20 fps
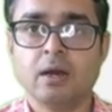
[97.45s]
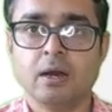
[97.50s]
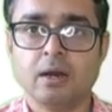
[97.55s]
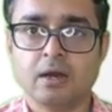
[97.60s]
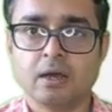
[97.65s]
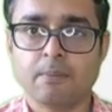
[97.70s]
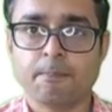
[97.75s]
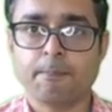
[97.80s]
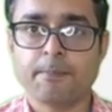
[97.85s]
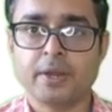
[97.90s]

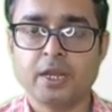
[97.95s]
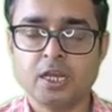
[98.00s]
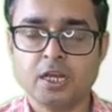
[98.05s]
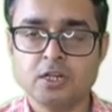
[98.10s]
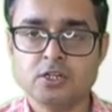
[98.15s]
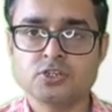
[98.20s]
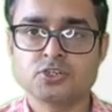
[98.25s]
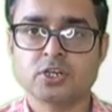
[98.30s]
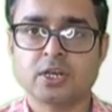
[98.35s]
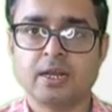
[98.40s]
her
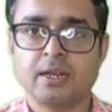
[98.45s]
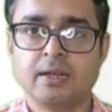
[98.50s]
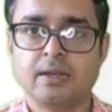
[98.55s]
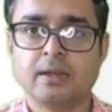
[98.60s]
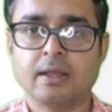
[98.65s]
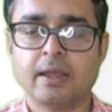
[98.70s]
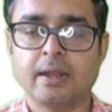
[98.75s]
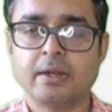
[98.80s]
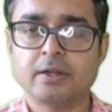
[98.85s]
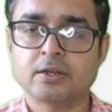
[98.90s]
male child
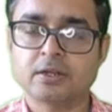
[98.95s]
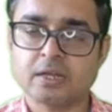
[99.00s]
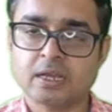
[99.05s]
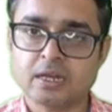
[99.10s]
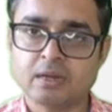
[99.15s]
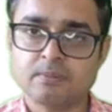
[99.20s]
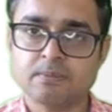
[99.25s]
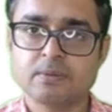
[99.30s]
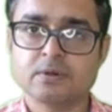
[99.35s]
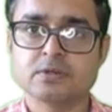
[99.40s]
and
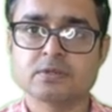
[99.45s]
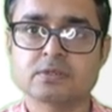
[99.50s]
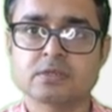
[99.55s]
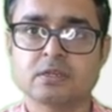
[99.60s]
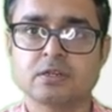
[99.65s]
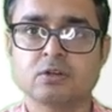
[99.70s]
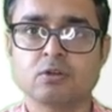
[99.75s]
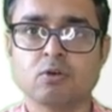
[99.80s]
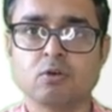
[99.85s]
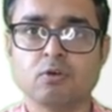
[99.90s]

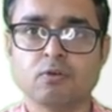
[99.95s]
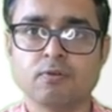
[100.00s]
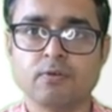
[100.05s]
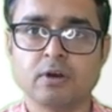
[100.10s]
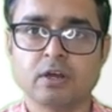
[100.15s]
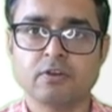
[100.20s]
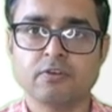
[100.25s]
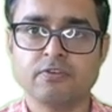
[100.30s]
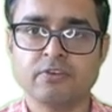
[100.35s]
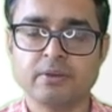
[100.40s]
10% of
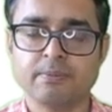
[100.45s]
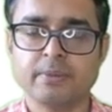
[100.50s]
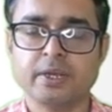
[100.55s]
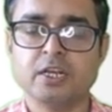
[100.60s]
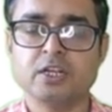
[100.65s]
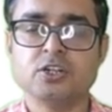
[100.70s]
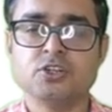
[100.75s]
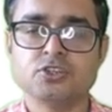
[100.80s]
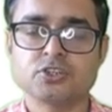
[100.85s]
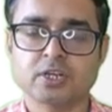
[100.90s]
her
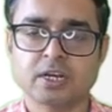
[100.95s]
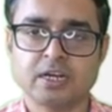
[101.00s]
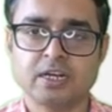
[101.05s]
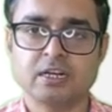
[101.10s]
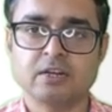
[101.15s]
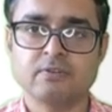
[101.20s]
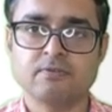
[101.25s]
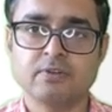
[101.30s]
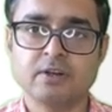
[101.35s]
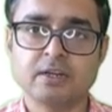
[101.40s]
female
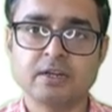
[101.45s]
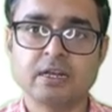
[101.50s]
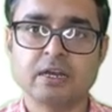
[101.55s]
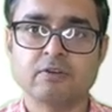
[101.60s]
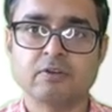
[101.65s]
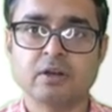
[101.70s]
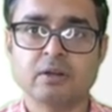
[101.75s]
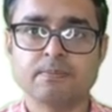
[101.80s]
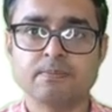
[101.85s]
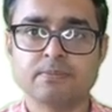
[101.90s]
child will
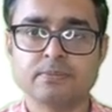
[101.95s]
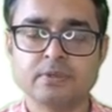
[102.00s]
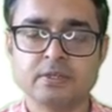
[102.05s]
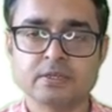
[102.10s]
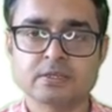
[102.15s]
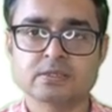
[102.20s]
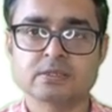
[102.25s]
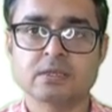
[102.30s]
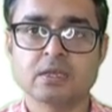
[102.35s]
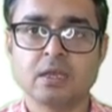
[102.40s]
develop
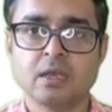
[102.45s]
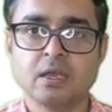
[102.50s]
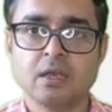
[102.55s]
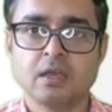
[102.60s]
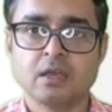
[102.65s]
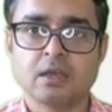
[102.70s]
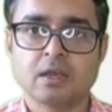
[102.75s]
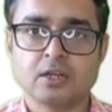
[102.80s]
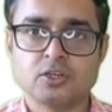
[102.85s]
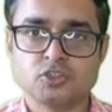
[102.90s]
this
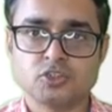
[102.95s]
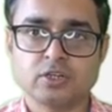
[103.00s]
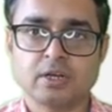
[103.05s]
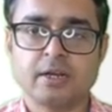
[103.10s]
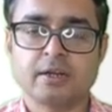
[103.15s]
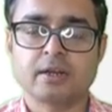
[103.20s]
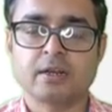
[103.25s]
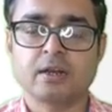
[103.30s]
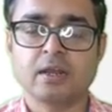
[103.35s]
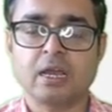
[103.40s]

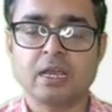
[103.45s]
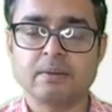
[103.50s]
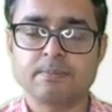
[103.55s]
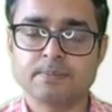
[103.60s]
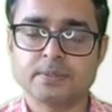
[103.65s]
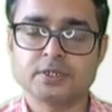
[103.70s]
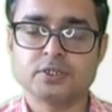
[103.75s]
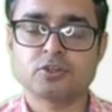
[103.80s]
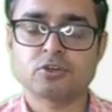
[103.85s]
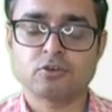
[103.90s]
congenital
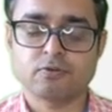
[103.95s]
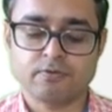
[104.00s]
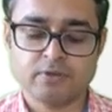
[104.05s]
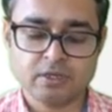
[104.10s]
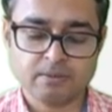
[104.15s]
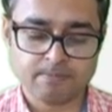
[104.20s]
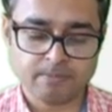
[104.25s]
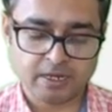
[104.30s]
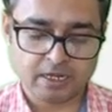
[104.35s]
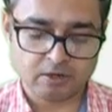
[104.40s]

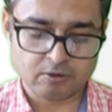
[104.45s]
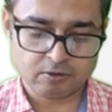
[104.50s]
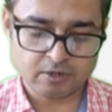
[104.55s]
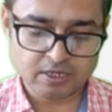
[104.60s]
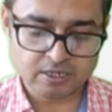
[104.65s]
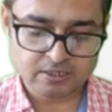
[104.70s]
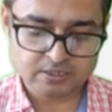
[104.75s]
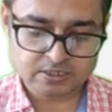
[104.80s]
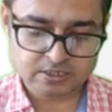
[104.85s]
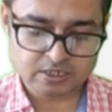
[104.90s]
hypertrophic
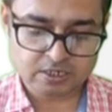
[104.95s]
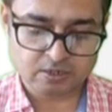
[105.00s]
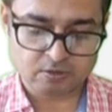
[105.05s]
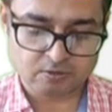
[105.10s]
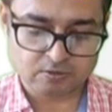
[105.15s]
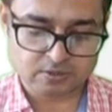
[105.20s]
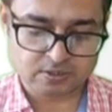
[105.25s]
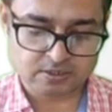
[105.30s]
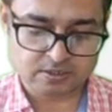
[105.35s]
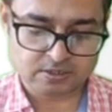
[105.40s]
pyloric
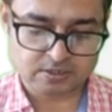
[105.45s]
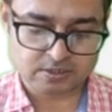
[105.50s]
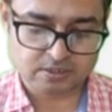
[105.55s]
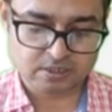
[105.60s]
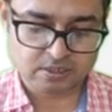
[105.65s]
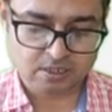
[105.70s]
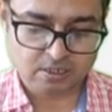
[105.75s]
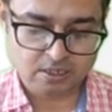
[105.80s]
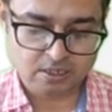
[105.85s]
stenosis.